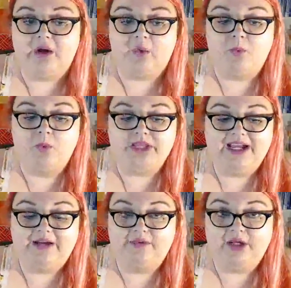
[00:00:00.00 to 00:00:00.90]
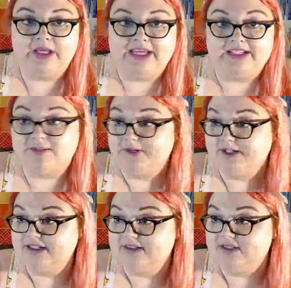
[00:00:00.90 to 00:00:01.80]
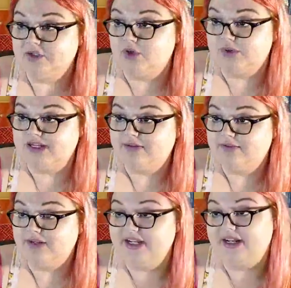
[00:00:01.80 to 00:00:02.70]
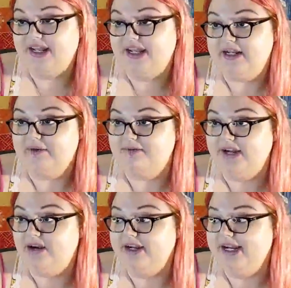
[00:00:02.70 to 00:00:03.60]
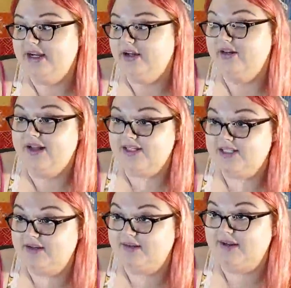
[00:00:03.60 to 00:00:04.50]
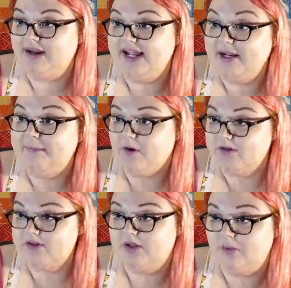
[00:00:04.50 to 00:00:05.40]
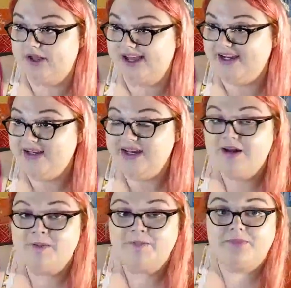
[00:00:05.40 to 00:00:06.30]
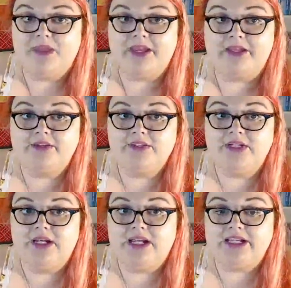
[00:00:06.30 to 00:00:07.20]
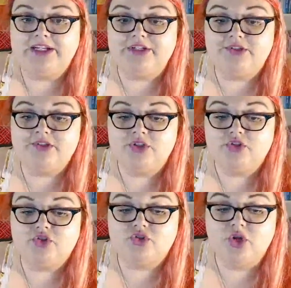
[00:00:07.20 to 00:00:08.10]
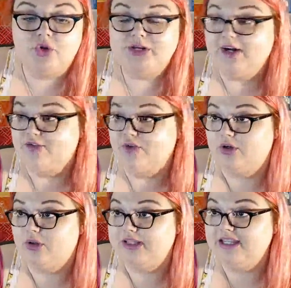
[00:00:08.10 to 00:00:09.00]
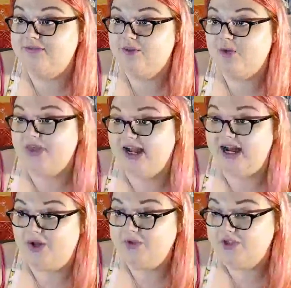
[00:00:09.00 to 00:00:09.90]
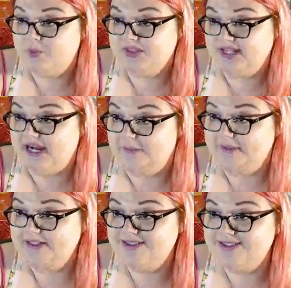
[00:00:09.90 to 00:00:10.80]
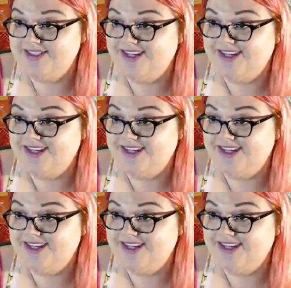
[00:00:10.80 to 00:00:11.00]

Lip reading: we have experienced grief in a very collective and personal way. And it is so natural, even without what's happened